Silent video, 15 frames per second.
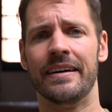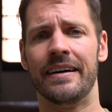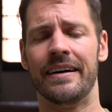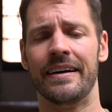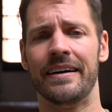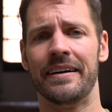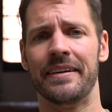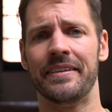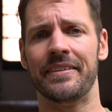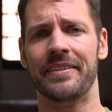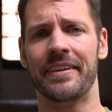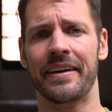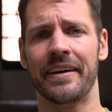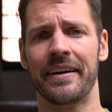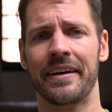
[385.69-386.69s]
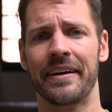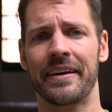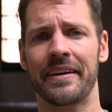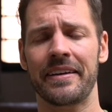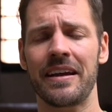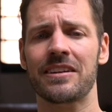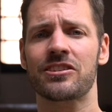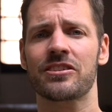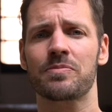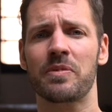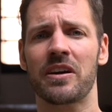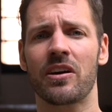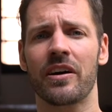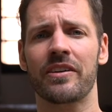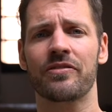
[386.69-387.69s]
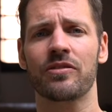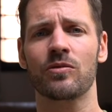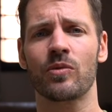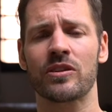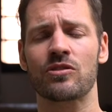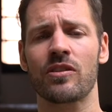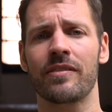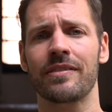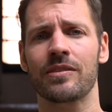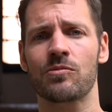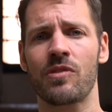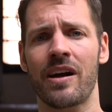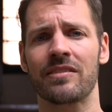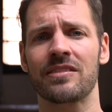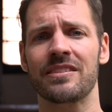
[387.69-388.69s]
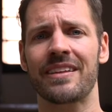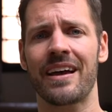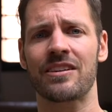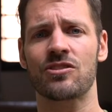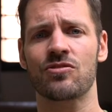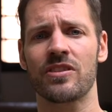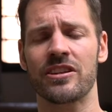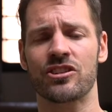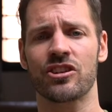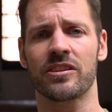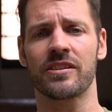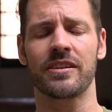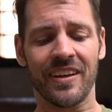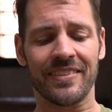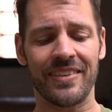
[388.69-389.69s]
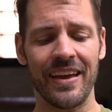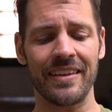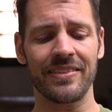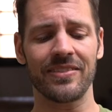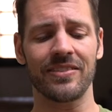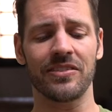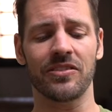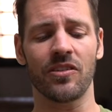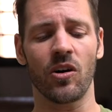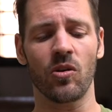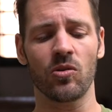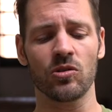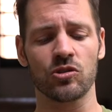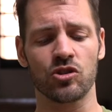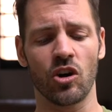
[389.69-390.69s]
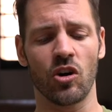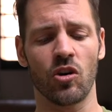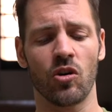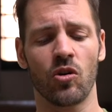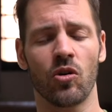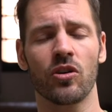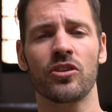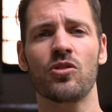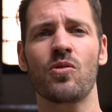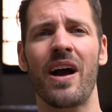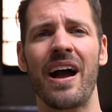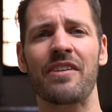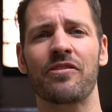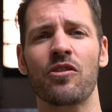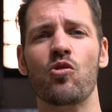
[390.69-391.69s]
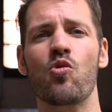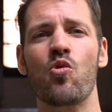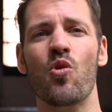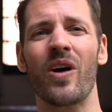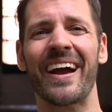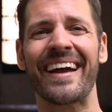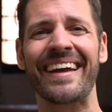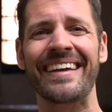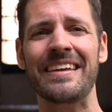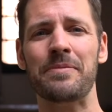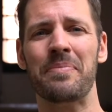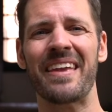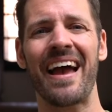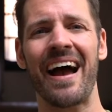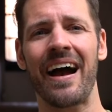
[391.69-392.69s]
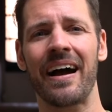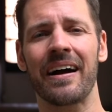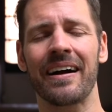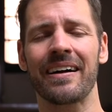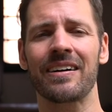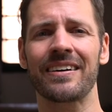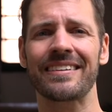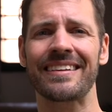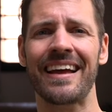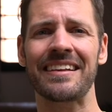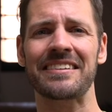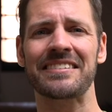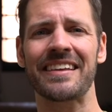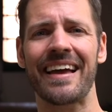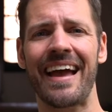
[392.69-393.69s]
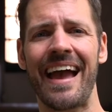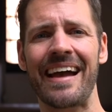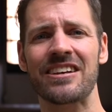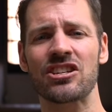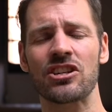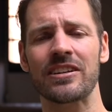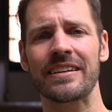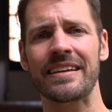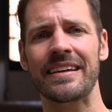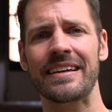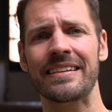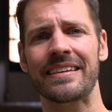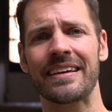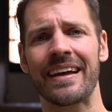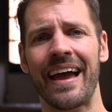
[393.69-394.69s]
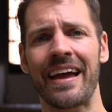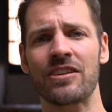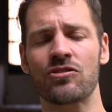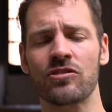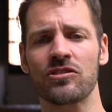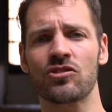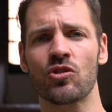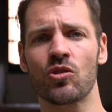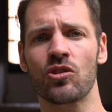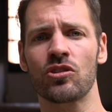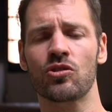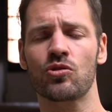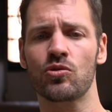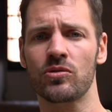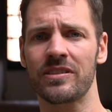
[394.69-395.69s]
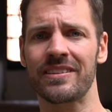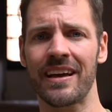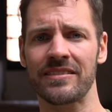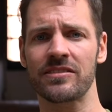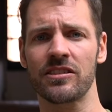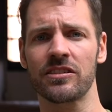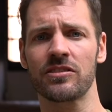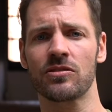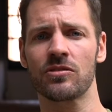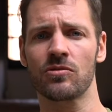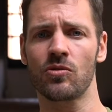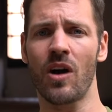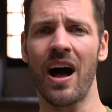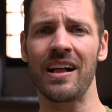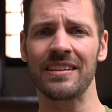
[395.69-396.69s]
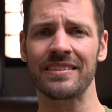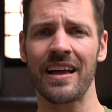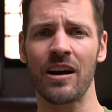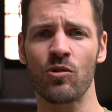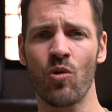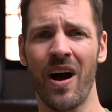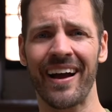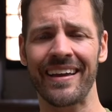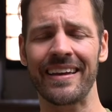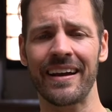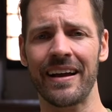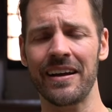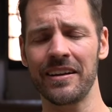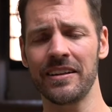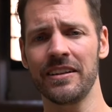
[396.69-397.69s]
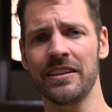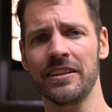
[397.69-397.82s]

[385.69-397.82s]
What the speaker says: and yeah, just be careful when traveling around in that region. Then also you have Uribia. That's actually the entrance door to the desert, to Alta Guajira,